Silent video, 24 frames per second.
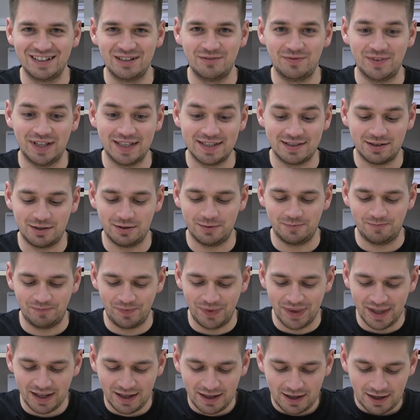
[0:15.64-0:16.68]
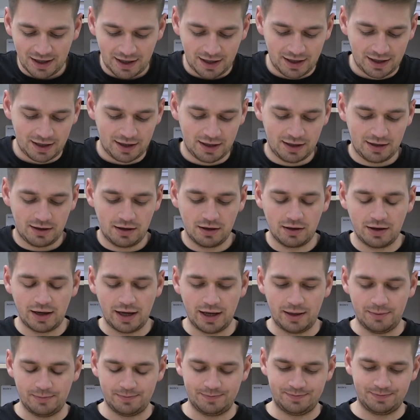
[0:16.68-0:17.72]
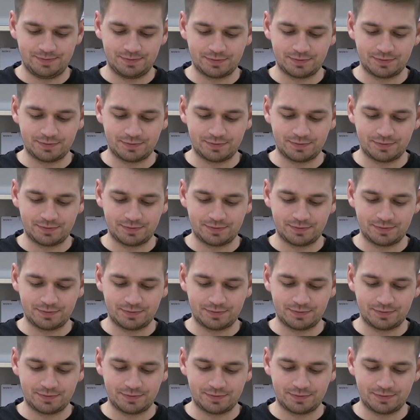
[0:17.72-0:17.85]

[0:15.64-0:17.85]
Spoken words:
That's all. Okay,